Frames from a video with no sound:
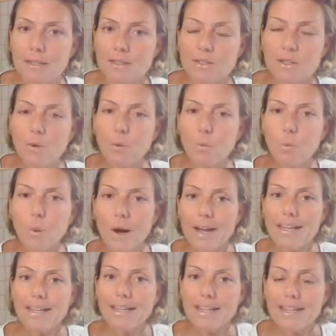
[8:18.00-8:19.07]
So
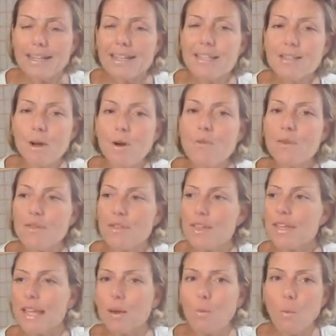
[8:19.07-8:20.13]
what is
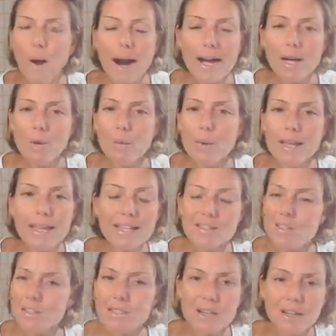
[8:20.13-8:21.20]
overthinking? Why do we
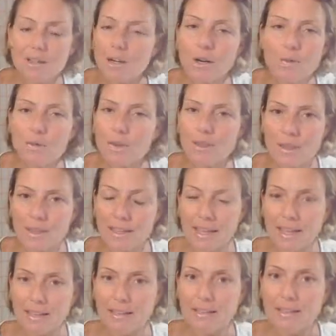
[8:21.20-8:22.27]
get stuck
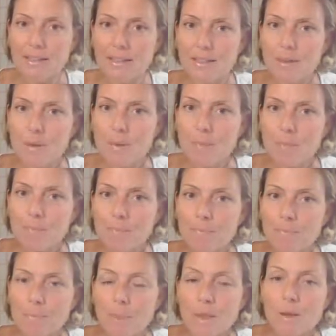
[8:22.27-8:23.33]
overthinking?
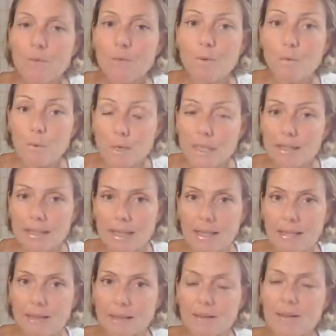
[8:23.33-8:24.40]
Well,
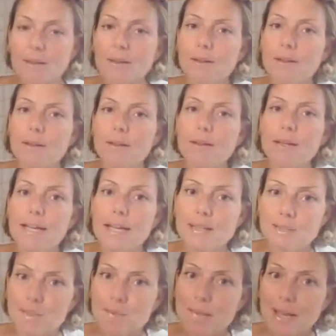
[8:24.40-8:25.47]
really,
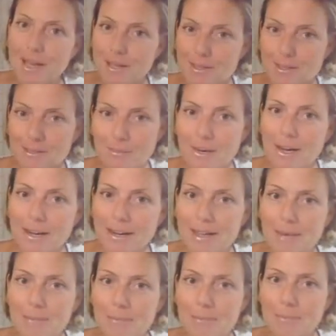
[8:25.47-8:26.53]
it's because of the body.
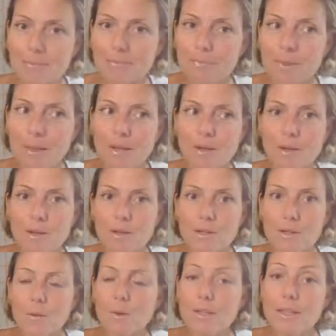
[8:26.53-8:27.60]

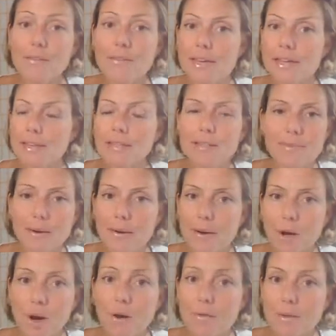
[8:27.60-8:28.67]
We're living in this
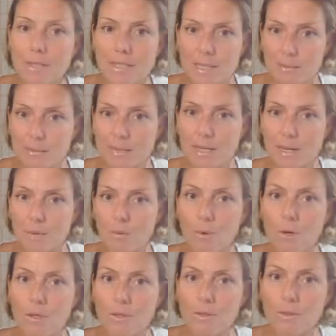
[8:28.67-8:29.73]
very overstimulated
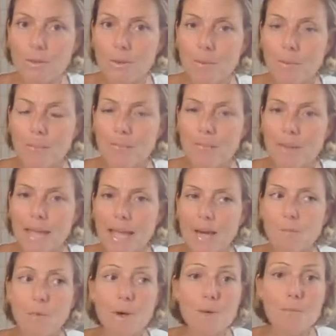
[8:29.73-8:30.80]
world,
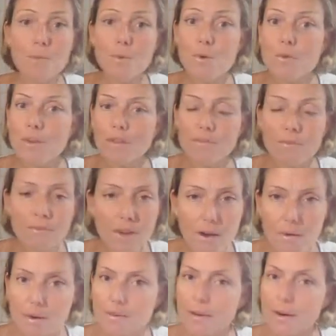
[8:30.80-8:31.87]
and we are moving
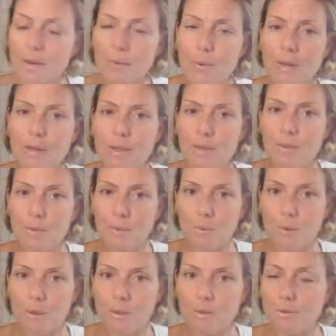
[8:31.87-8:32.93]
very, very quickly
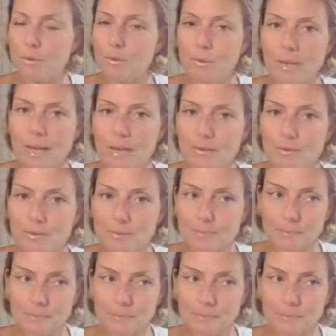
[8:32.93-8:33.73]
through life.